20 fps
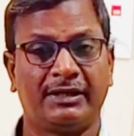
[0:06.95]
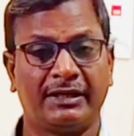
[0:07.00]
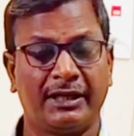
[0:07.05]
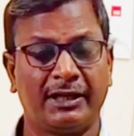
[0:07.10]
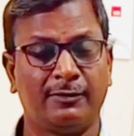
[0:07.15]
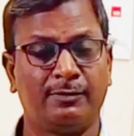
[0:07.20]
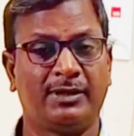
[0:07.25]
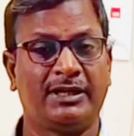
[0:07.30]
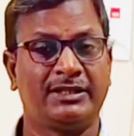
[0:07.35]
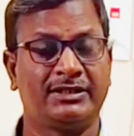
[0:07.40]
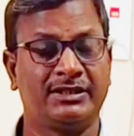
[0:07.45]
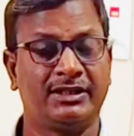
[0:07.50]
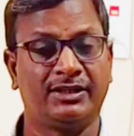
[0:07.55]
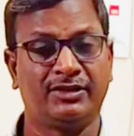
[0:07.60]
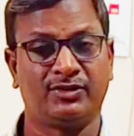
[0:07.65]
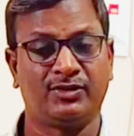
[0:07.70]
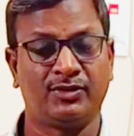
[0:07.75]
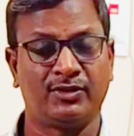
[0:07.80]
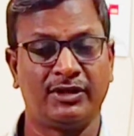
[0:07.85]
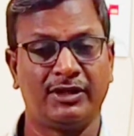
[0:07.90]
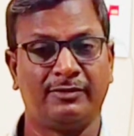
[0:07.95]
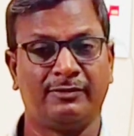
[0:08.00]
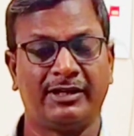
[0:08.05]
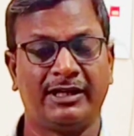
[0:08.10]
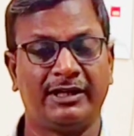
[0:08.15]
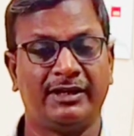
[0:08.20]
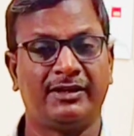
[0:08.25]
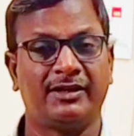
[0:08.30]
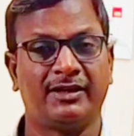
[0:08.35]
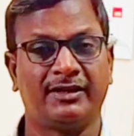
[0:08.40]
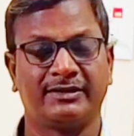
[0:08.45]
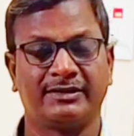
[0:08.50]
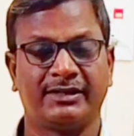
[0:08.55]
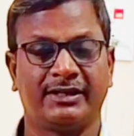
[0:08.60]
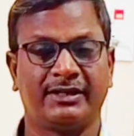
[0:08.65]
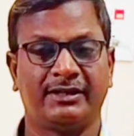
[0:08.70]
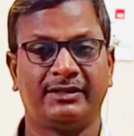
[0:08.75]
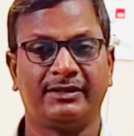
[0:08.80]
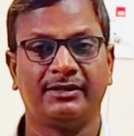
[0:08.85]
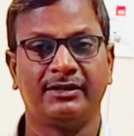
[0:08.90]
10% sodium
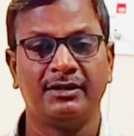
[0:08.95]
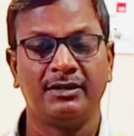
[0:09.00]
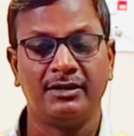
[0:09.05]
hydroxide.